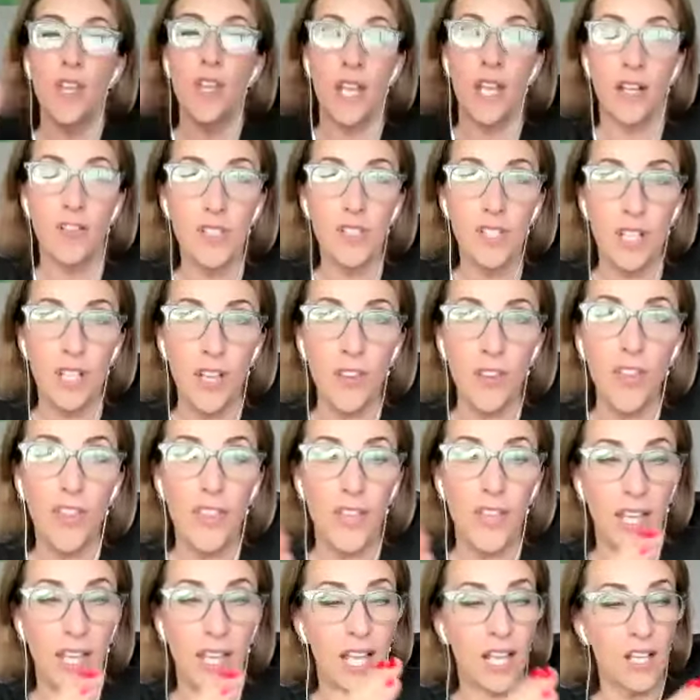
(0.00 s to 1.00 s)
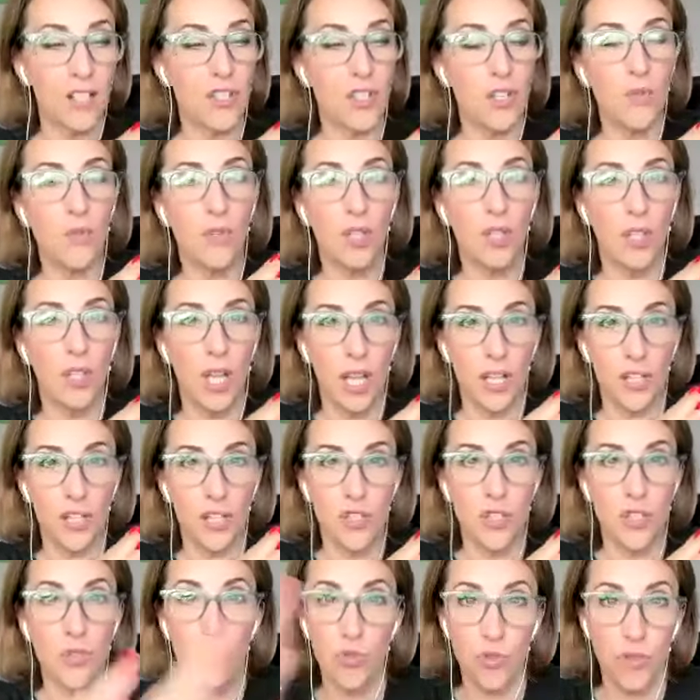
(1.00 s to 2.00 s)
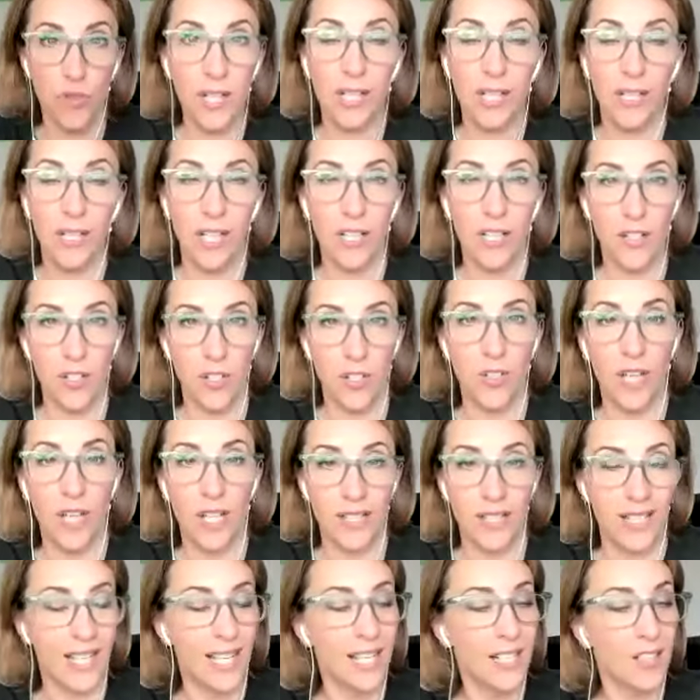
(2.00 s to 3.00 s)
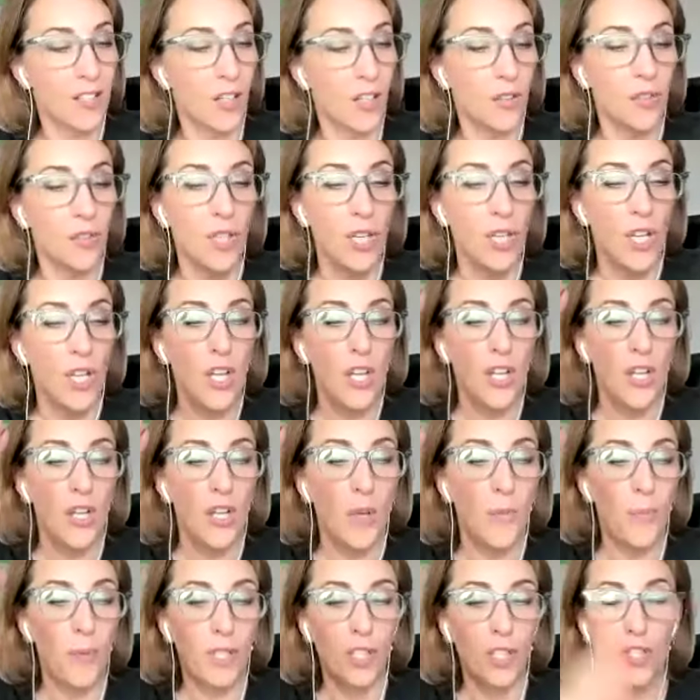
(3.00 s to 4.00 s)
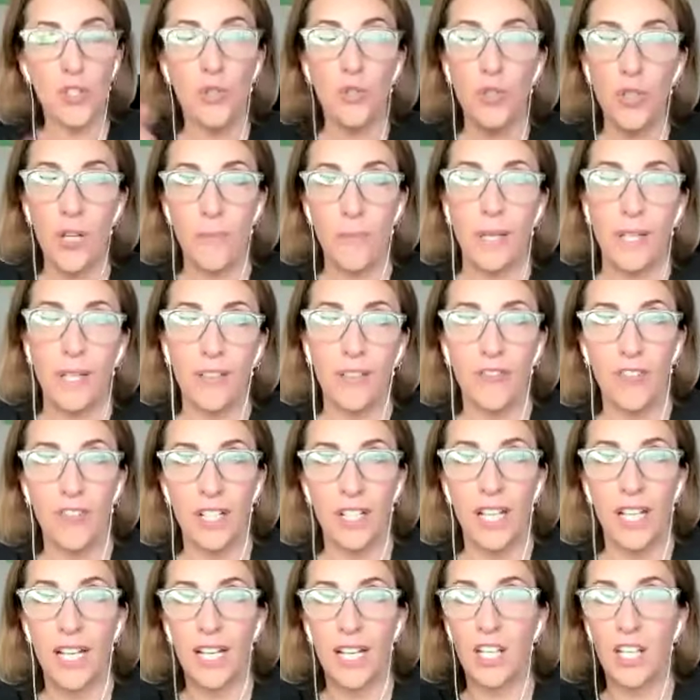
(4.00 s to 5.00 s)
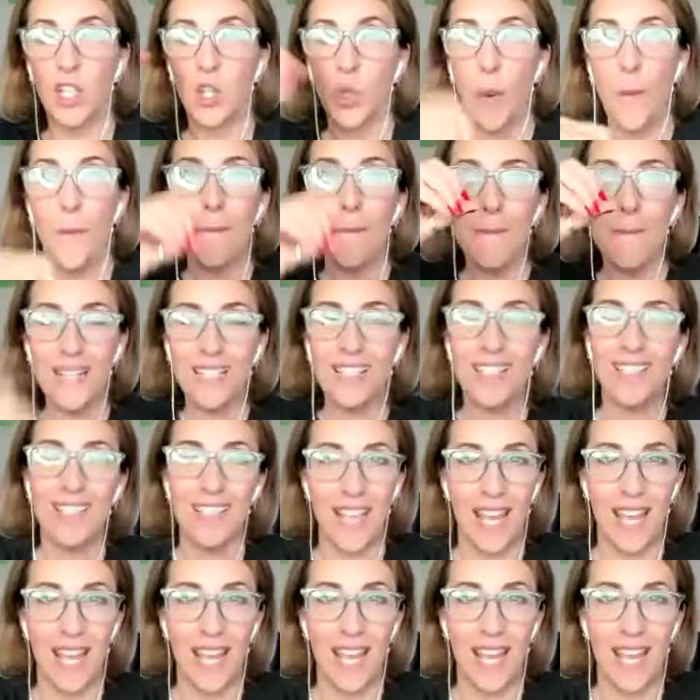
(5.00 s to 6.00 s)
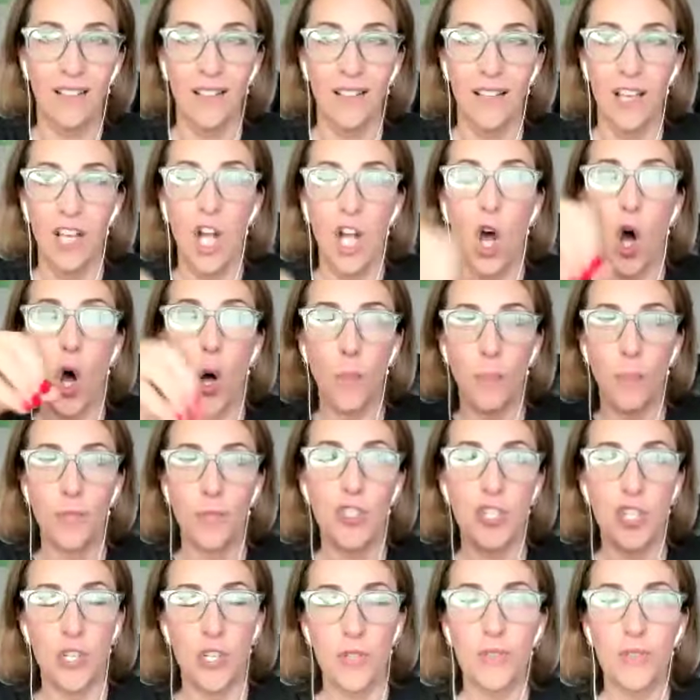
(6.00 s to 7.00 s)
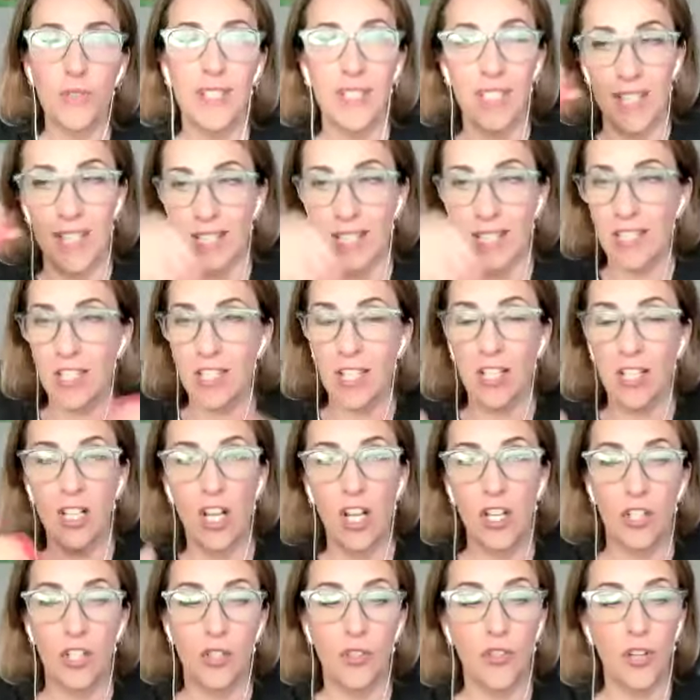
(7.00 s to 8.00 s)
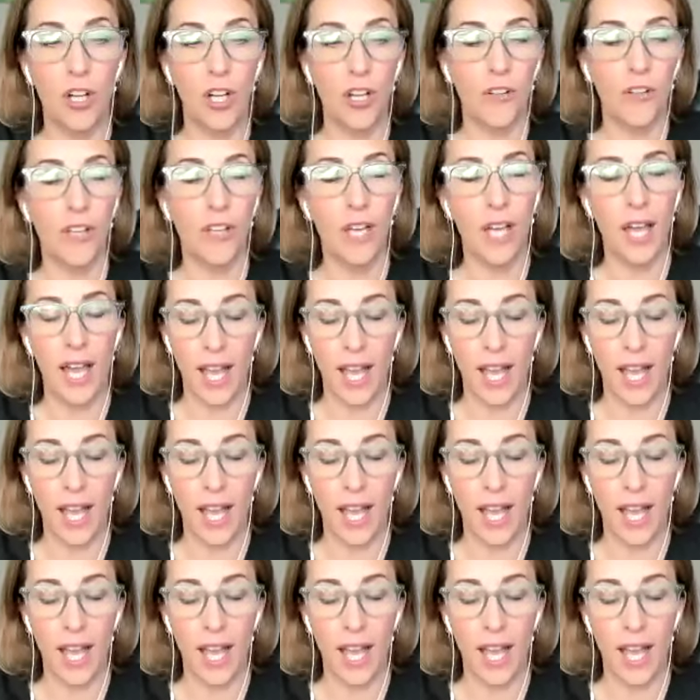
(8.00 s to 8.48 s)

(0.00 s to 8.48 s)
Here's the other thing: as you drink, as an adult, because you're numbing and running, you're missing opportunities to learn and grow.